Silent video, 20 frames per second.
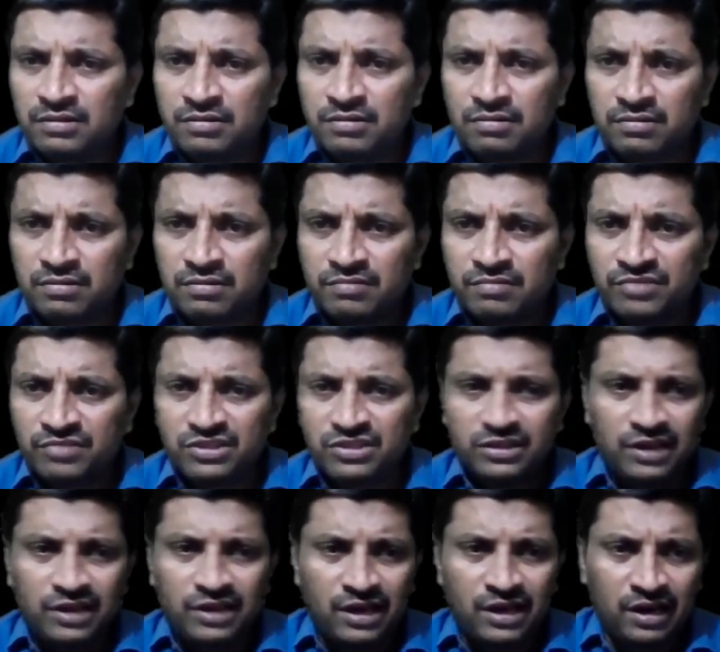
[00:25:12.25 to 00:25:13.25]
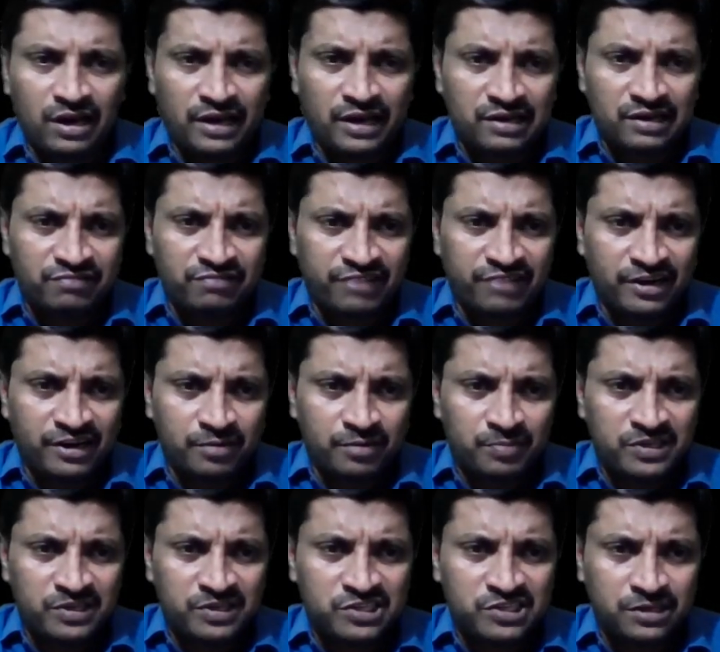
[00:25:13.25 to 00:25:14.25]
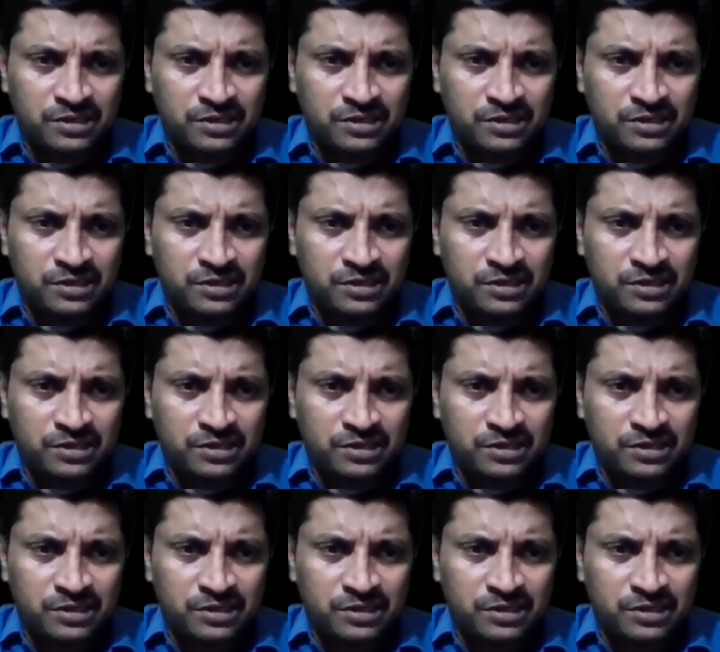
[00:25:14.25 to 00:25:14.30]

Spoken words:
with A I can find BC,